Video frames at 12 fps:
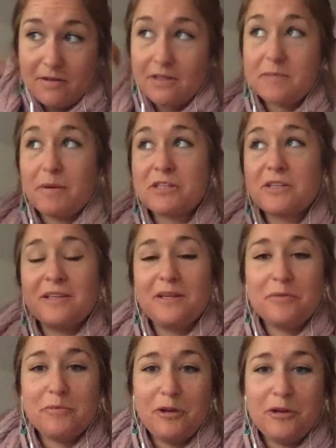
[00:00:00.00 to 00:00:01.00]
especially
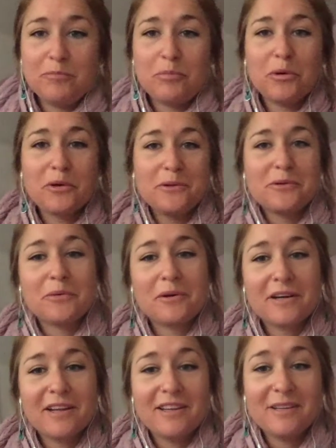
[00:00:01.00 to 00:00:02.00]
in Portland,
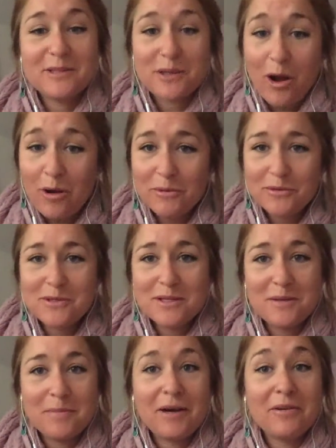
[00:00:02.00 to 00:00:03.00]
Oregon, it's almost
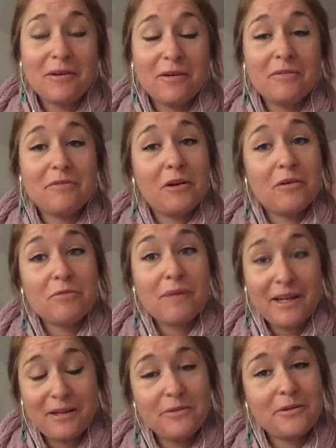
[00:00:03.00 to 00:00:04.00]
the amount of a
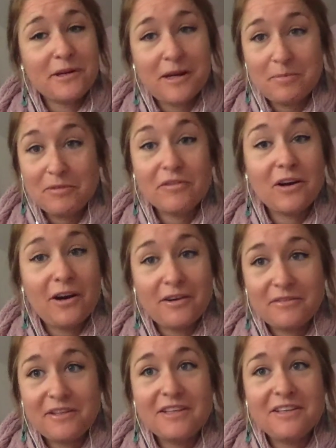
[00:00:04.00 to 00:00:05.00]
regular cup of
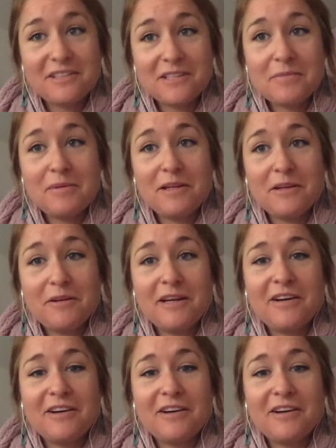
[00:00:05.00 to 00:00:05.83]
coffee, to be quite